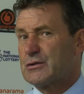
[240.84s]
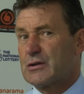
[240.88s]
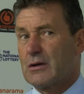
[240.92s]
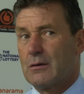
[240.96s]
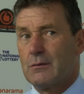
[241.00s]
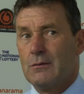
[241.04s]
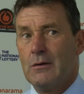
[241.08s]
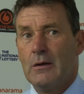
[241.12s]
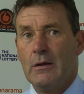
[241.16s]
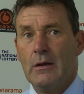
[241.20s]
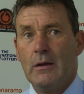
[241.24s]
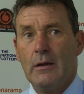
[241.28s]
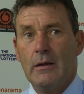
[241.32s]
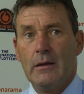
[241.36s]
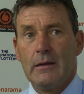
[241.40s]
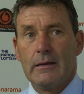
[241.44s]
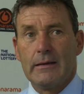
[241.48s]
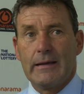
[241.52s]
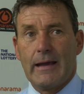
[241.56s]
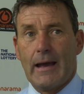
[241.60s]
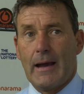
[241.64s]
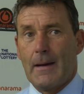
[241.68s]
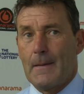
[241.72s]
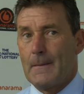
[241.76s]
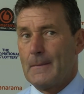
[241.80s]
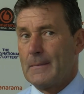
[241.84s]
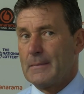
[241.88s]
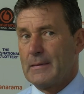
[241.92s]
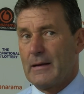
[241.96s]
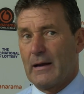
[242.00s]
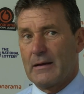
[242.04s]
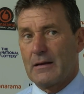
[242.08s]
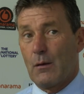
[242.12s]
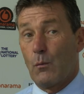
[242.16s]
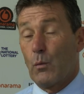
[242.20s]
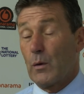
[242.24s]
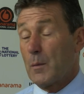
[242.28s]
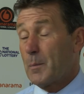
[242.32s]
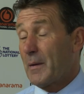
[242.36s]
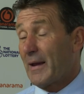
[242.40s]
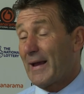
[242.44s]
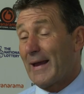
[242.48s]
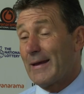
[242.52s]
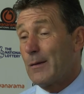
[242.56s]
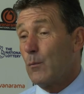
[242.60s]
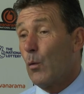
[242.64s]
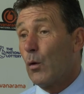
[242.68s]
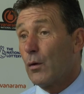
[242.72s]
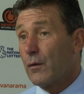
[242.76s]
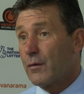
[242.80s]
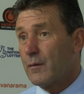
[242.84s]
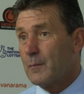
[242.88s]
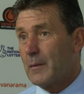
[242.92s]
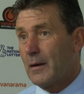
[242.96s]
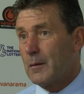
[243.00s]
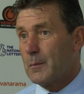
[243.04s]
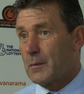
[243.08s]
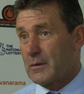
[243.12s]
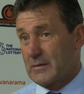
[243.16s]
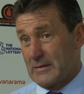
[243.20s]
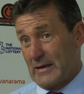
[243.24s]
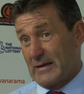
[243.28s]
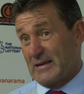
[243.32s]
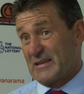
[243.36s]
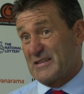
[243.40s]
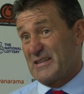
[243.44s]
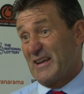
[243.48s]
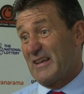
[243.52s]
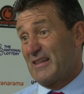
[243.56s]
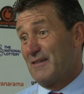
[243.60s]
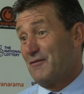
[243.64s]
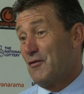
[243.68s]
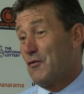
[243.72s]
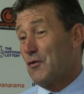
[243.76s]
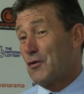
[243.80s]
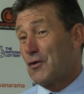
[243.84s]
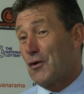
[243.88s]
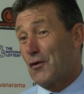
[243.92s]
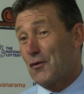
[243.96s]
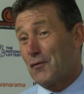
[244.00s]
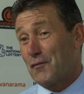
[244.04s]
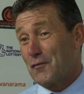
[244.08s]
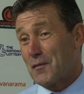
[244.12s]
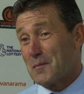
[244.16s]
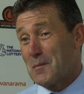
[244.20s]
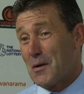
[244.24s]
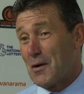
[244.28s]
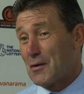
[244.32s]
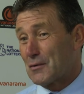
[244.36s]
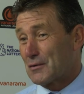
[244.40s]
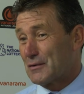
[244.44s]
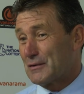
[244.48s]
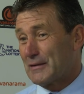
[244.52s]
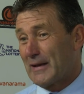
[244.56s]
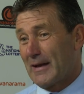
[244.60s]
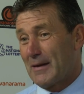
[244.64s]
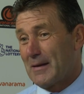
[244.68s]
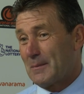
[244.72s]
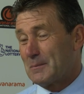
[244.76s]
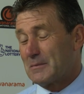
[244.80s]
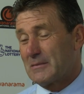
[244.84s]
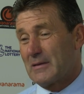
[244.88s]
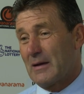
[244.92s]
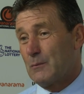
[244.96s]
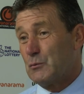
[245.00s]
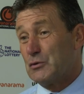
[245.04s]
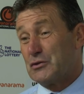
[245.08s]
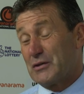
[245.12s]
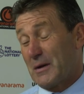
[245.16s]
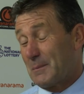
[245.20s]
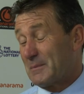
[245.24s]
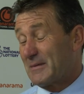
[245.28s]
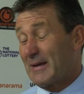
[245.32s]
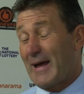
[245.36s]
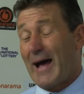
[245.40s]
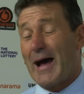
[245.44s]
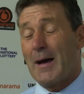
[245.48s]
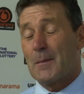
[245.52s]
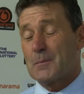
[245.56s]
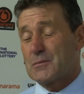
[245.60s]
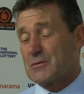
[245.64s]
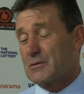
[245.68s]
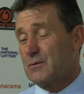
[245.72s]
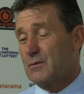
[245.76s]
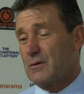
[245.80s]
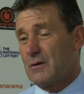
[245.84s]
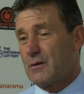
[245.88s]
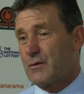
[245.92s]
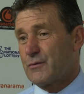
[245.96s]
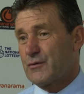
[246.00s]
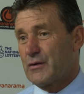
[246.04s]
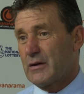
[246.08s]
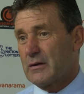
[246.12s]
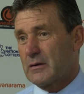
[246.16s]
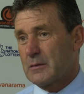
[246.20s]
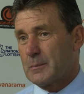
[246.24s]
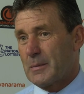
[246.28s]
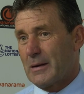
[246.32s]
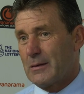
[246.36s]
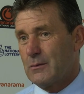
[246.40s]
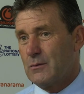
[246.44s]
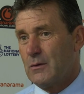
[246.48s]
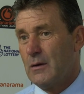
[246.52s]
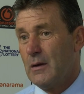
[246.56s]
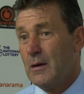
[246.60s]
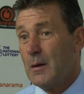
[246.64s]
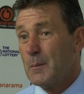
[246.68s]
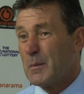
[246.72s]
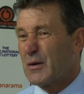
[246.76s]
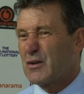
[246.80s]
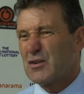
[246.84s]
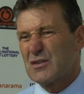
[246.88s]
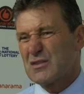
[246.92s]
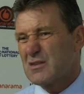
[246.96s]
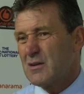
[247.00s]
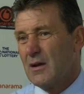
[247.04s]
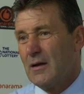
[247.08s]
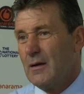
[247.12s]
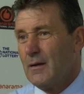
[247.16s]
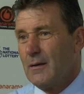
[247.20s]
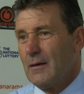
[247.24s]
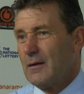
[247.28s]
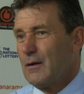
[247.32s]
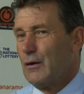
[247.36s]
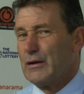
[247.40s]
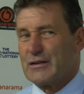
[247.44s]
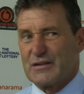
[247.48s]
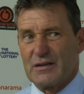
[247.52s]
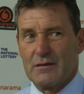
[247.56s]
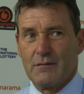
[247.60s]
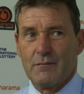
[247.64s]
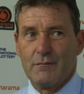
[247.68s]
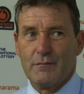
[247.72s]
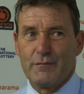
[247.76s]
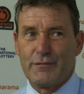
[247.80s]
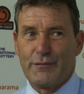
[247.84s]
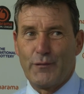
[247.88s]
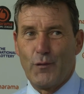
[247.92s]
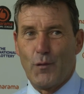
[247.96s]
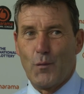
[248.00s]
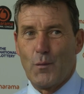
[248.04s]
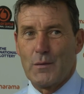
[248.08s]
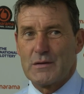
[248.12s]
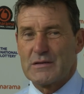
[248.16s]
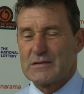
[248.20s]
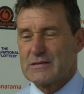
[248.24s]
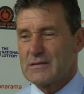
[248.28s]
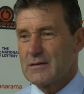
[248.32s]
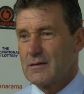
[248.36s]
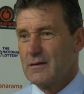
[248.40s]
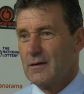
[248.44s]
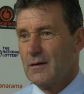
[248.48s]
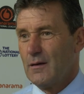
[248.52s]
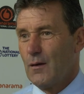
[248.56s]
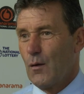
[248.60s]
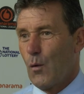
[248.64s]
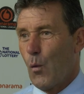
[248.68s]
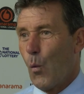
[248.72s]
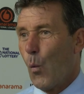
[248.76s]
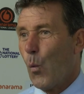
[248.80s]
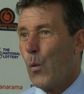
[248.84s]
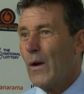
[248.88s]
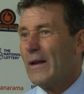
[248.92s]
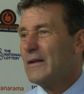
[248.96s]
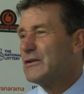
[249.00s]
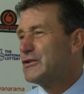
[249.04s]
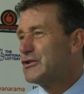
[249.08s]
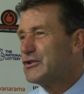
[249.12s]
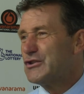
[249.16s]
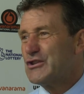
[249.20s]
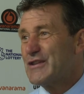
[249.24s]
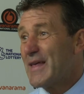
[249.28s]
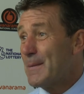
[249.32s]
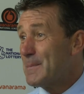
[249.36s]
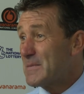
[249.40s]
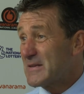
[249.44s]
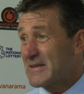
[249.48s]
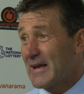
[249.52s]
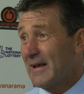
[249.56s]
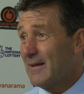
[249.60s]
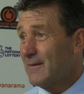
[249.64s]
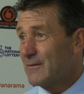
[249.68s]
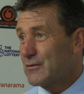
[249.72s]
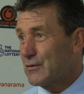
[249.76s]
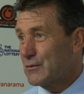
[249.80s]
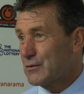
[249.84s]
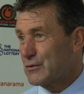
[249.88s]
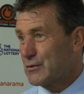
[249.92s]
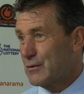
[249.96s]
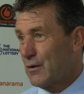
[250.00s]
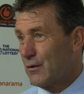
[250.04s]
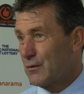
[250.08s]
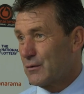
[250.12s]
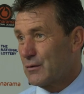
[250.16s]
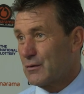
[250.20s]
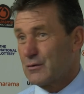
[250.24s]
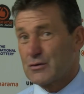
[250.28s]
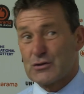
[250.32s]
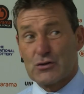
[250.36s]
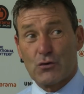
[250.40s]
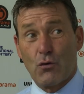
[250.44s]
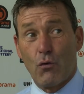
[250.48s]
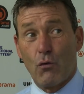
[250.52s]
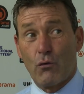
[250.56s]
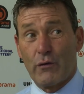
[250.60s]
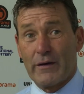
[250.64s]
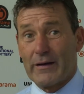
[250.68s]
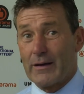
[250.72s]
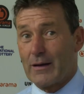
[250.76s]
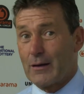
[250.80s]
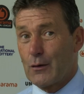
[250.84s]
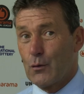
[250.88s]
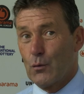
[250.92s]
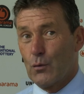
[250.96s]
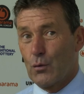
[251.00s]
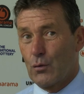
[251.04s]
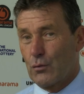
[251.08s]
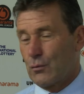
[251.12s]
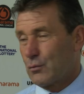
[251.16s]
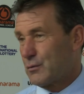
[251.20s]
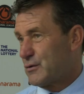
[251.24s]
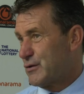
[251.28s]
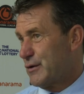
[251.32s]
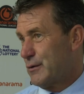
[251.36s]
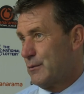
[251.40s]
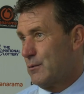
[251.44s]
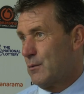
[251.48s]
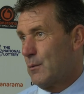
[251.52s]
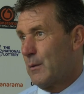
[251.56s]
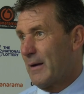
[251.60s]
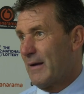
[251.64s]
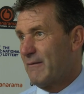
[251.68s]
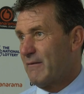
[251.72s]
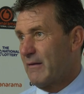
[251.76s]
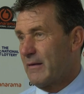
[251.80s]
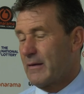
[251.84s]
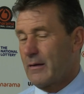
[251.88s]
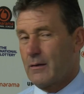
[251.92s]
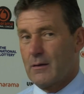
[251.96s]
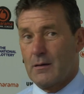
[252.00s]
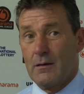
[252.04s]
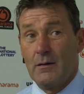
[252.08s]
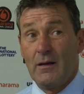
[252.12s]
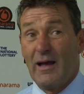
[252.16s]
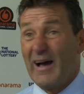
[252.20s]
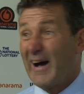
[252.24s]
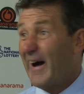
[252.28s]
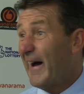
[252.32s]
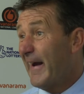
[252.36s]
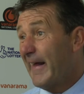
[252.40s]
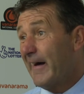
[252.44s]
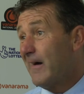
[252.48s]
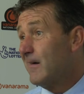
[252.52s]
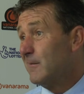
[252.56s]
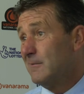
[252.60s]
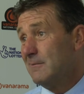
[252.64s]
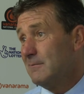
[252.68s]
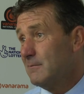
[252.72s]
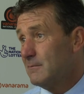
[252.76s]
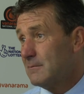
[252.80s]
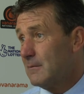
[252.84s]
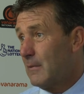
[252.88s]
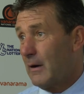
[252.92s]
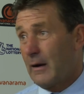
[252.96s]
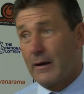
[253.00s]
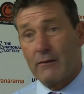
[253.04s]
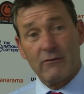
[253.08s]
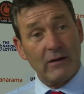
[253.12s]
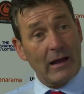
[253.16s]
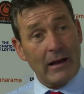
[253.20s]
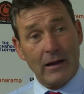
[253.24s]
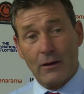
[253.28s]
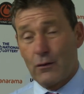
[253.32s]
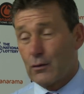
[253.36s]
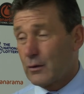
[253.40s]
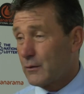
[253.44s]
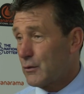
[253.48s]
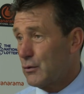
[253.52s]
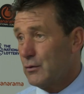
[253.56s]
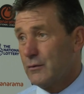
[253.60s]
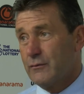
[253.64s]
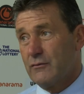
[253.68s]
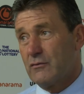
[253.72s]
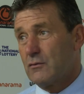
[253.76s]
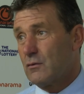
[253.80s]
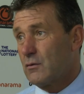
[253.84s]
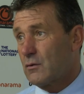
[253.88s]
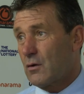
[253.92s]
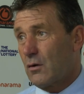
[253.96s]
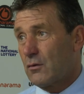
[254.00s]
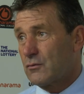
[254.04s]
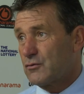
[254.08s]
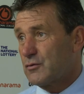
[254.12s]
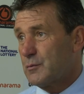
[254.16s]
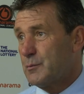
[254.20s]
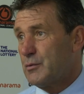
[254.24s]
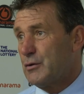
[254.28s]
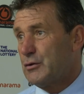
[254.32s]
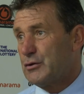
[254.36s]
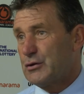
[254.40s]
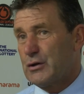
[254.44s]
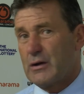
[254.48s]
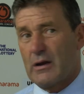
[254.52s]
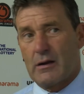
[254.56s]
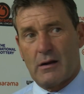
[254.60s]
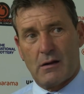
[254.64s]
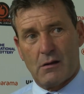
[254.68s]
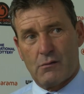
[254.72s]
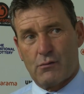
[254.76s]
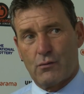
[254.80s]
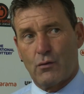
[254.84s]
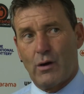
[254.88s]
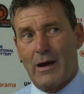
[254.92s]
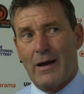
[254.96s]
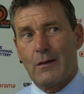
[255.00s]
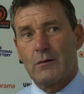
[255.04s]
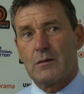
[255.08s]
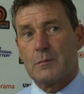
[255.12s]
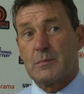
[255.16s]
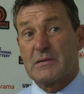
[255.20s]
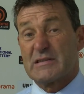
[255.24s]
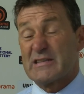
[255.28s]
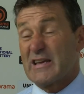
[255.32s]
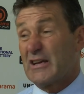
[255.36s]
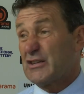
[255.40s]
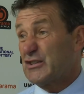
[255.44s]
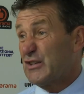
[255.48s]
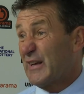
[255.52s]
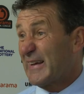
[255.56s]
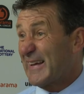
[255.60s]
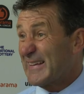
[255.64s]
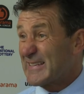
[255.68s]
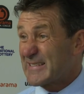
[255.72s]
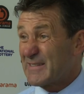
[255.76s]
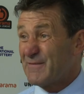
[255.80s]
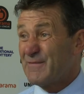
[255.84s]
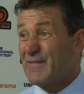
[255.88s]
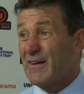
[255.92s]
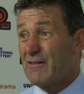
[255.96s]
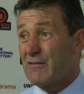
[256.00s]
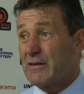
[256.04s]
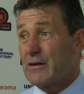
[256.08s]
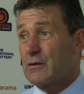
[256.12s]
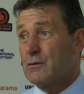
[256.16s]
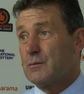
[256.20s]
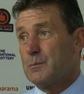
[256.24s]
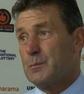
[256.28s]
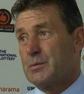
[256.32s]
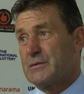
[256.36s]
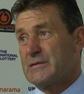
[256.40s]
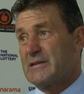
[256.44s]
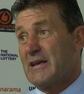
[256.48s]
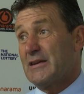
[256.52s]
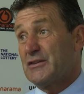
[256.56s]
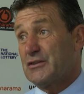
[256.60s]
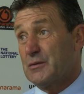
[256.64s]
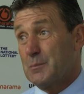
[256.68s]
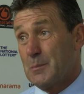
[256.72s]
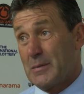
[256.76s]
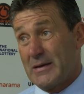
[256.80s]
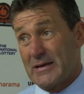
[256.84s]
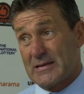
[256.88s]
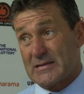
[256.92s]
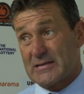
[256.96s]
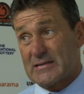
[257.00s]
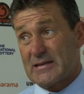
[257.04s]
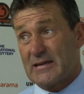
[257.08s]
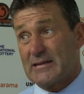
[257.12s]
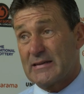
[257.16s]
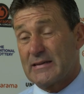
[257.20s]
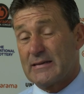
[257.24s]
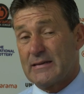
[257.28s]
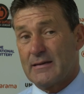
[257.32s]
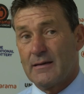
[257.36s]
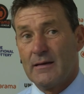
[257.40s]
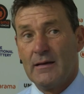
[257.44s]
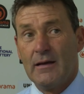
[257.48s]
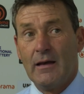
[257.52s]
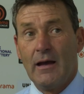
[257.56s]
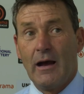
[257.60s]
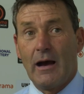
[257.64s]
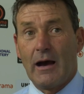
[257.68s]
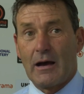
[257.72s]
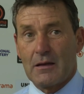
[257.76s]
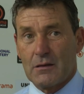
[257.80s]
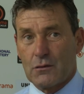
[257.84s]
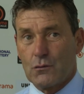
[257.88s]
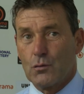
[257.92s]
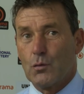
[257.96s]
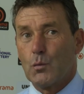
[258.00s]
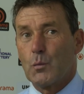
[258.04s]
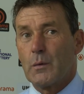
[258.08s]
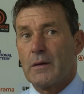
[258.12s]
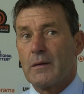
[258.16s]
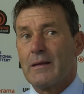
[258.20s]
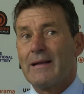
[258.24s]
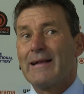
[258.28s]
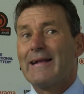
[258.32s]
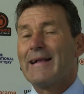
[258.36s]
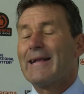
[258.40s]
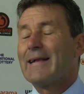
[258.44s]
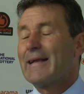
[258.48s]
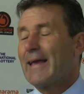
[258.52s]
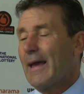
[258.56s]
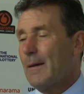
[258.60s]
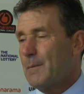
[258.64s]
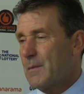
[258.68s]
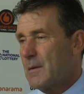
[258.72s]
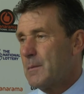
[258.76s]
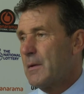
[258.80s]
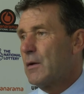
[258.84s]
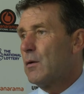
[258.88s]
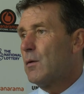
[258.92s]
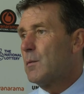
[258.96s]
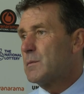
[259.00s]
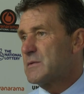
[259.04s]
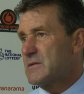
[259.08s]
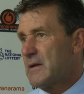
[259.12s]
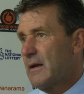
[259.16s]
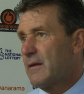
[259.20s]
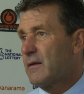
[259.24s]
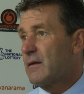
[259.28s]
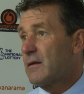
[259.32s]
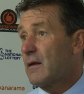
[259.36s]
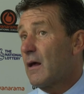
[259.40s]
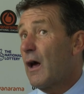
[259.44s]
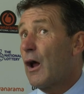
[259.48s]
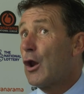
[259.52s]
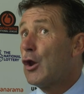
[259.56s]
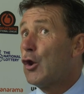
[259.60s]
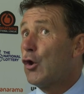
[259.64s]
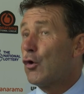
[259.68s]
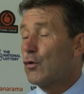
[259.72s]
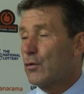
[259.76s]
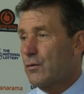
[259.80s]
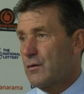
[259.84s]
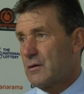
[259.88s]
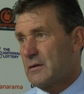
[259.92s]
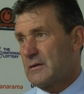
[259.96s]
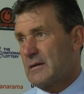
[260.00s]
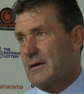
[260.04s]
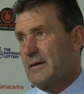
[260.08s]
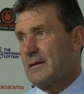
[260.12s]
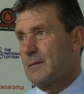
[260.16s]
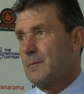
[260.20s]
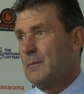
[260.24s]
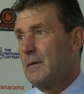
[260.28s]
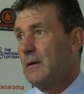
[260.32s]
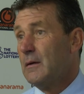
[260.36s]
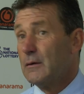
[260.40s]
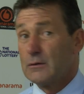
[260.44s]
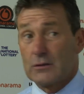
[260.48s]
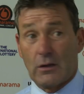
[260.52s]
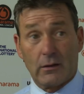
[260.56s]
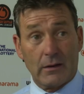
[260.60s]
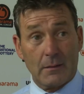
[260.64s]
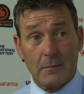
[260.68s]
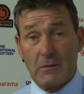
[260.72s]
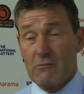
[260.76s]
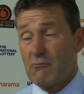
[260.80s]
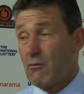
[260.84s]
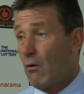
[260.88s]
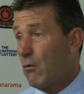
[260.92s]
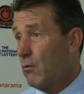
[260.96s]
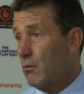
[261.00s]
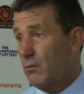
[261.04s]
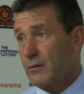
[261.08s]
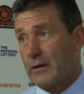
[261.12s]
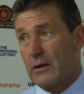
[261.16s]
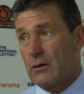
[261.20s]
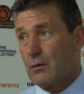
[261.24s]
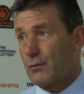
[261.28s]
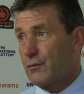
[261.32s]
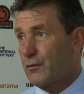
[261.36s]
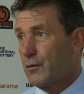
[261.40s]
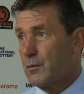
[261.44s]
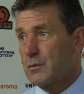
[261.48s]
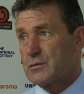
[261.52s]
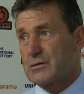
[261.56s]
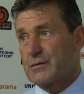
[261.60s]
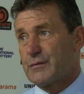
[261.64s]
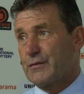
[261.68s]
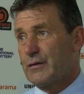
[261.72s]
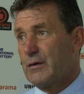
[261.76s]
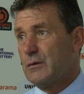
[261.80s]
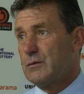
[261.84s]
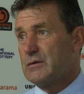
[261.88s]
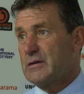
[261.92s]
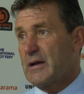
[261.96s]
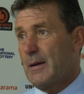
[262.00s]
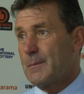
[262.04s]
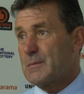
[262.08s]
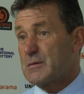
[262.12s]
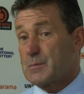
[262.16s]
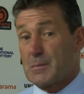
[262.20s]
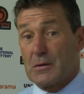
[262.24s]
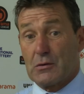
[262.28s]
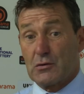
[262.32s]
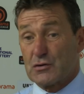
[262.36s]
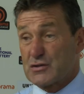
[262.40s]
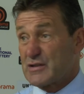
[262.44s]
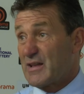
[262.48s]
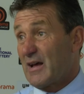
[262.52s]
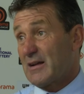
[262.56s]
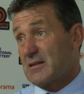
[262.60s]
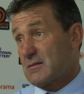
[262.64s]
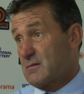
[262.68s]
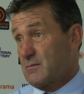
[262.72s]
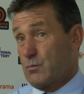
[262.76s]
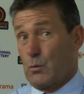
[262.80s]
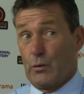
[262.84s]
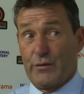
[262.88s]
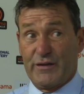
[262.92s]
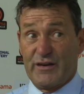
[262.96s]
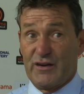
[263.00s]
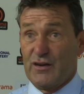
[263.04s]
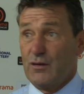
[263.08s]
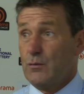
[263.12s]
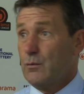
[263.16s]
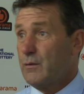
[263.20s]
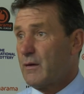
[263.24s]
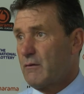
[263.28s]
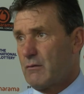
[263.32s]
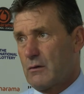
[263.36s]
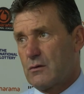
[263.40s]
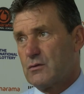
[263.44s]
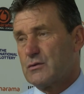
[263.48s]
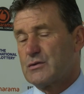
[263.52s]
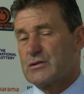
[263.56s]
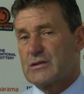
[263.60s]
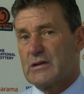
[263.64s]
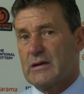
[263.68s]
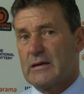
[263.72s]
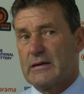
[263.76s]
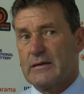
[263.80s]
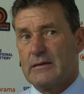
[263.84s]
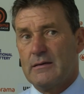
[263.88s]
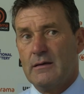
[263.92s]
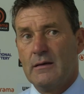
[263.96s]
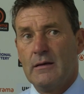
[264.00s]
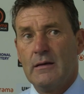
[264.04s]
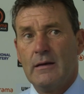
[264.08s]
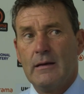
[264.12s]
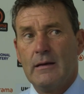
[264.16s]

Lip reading: So I don't want to pick any one of them out, because like I said, they've all got off the mark today, which I'm absolutely thrilled about, because listen, forwards will judge themselves on scoring a goal or two or whatever they are. I look at the overall contribution, and I thought out of possession against a very good possession based side, I thought we kept them at arm's length a lot of the time. Don't get me wrong, they got through us a few times because that's what they do, they're a good side.